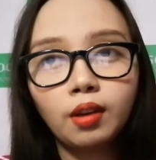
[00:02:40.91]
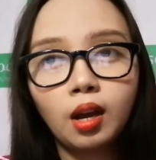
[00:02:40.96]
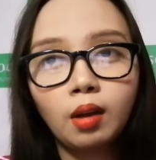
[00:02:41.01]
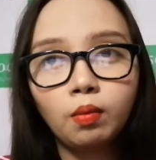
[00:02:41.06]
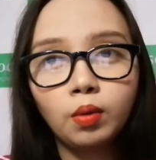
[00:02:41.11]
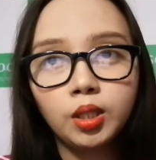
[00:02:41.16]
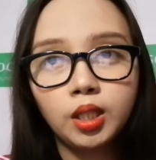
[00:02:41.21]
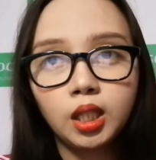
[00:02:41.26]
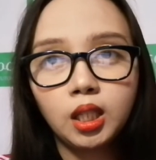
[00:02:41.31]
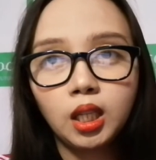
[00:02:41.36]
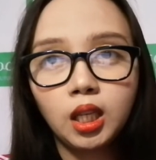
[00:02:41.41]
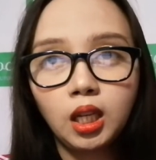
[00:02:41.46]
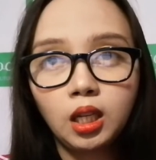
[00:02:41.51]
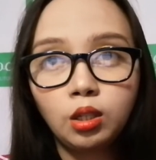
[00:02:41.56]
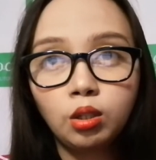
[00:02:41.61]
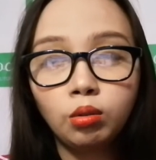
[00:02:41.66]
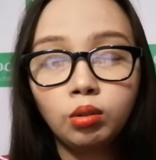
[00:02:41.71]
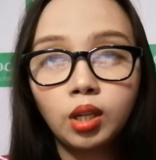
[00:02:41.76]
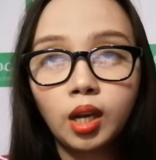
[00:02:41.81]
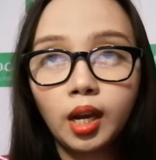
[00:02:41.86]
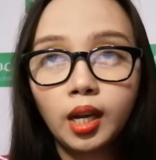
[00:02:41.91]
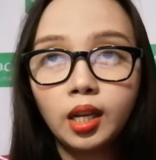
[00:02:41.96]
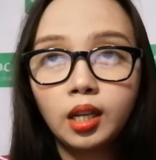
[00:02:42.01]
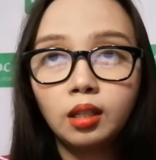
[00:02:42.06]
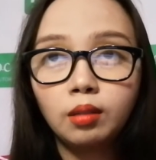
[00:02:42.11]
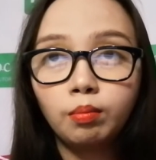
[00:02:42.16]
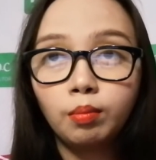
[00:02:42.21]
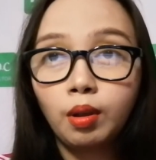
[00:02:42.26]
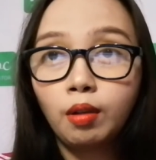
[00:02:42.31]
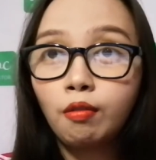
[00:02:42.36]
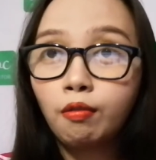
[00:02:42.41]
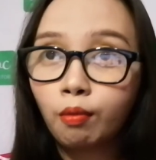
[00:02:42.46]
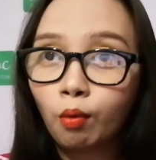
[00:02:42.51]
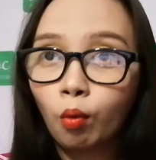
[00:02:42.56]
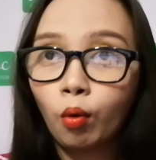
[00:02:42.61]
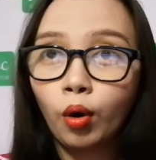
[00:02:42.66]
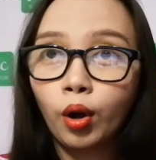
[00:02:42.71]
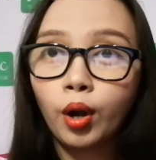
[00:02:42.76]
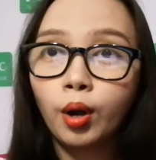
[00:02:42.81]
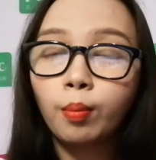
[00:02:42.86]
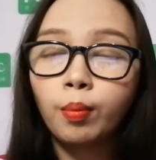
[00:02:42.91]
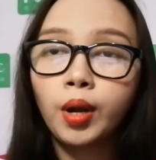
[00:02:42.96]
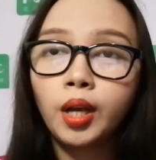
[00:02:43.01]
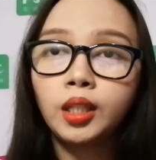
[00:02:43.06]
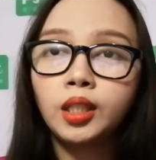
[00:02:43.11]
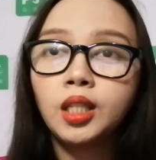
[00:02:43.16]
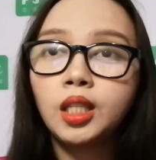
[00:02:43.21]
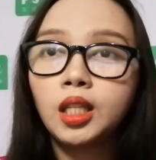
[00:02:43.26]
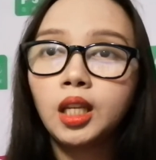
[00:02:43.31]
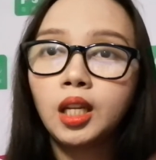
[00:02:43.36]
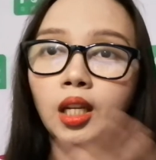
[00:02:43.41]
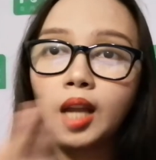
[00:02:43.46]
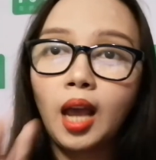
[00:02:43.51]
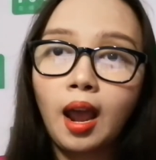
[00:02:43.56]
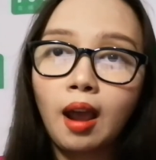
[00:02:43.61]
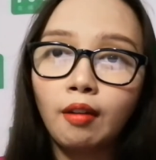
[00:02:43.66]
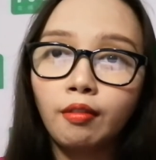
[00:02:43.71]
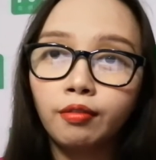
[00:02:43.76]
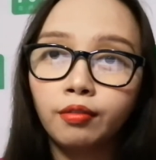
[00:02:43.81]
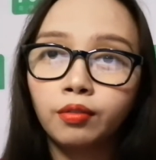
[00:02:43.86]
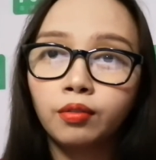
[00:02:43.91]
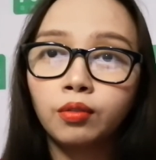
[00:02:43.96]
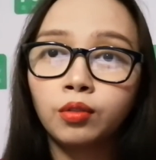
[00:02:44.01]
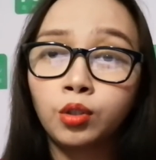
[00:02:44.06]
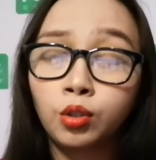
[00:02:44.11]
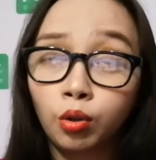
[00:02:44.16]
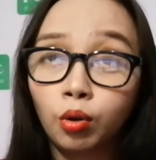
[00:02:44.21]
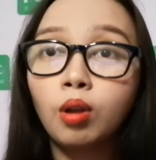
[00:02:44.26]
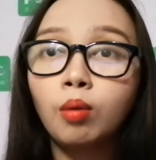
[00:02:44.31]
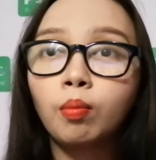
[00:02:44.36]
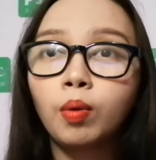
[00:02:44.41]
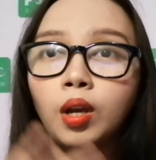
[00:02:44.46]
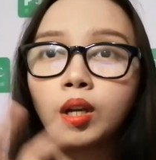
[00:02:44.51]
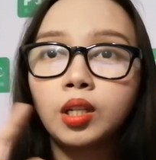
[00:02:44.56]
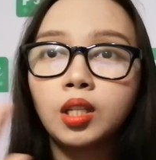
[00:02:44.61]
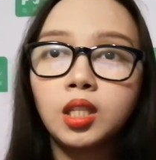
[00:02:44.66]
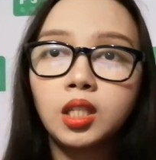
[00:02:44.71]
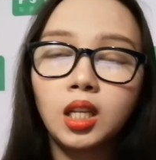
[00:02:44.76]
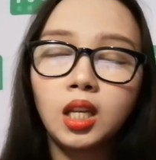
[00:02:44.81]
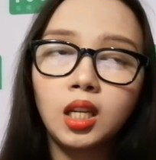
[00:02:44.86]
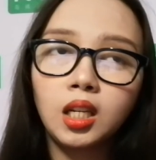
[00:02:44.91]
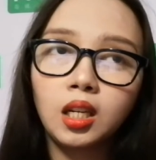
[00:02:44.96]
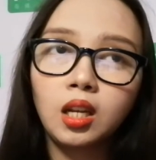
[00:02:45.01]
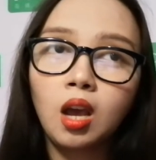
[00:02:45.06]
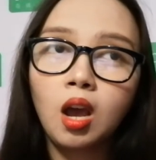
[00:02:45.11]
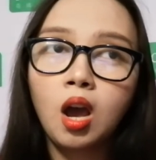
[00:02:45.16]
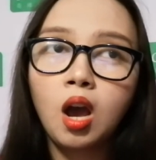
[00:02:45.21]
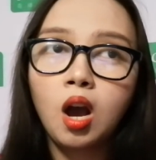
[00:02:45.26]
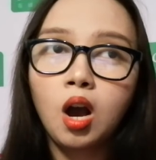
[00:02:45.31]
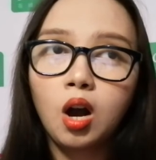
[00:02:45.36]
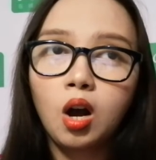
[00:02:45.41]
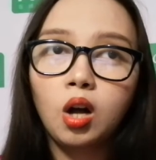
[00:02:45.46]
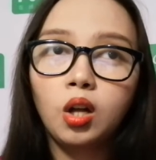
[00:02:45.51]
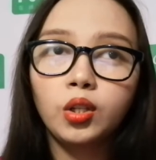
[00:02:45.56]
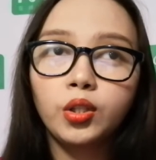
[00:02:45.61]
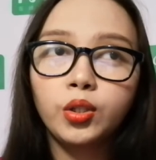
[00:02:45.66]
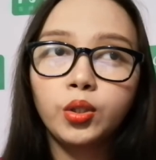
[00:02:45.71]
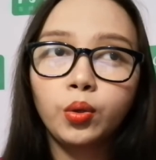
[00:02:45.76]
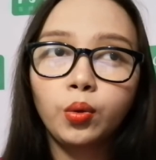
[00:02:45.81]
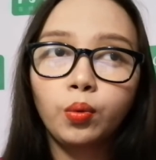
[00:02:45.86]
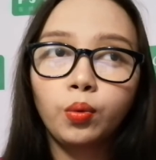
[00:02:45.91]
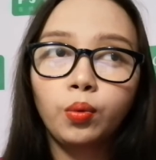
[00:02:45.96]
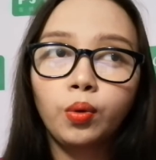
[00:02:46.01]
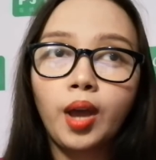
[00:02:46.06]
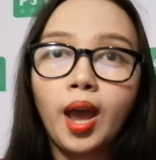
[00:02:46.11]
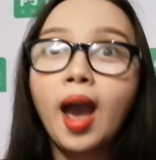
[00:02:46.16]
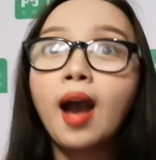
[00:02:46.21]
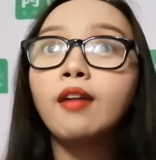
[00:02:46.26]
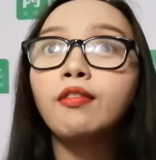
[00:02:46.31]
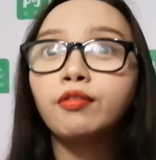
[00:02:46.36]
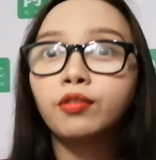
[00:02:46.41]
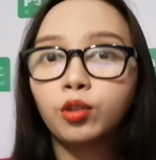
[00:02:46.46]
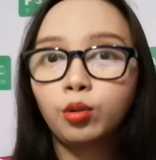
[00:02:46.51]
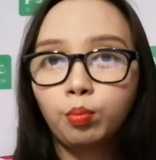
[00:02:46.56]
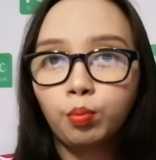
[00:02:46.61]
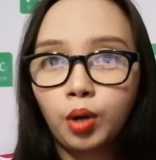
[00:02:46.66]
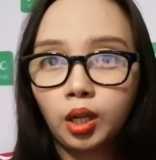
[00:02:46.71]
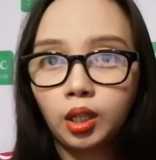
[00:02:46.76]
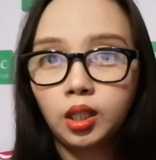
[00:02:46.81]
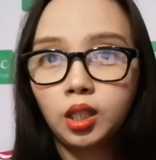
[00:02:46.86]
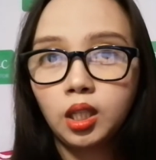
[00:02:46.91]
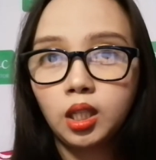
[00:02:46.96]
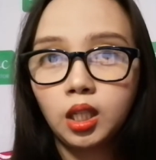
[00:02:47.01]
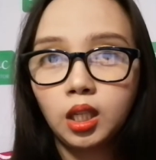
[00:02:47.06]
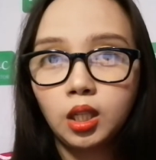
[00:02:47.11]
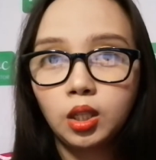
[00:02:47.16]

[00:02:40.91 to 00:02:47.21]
I was in keto diet before pregnancy and during pregnancy and also after pregnancy.